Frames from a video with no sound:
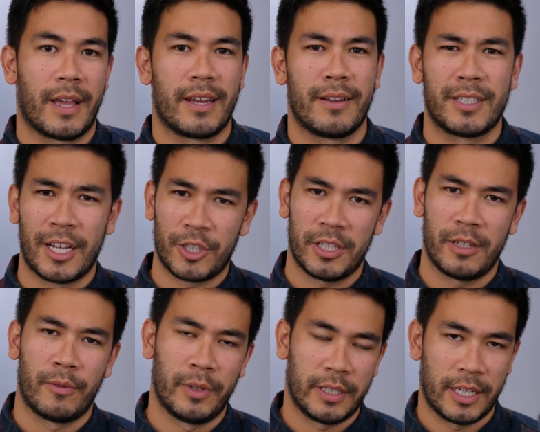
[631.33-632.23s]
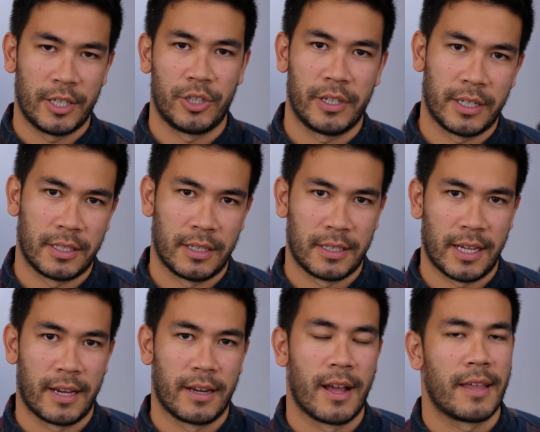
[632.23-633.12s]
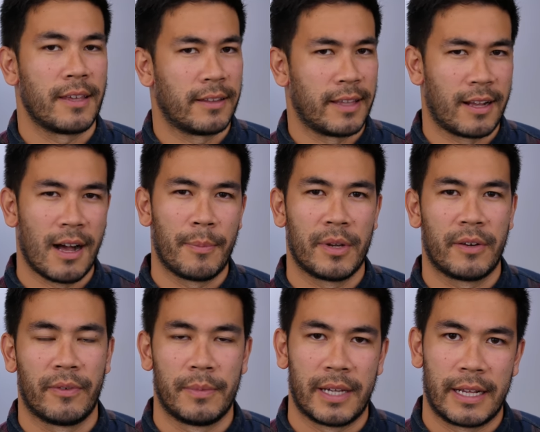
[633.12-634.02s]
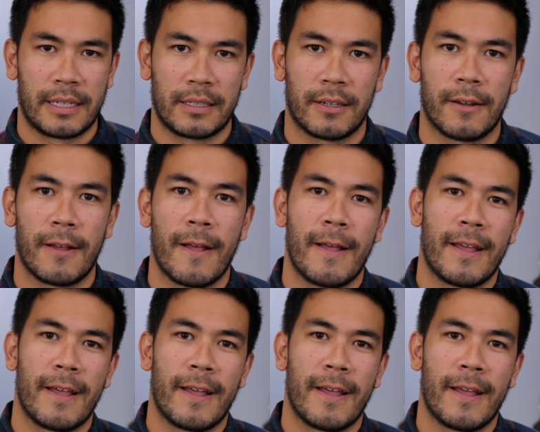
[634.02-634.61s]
And it was actually a really ingenious design. I think they copied it from Dyson.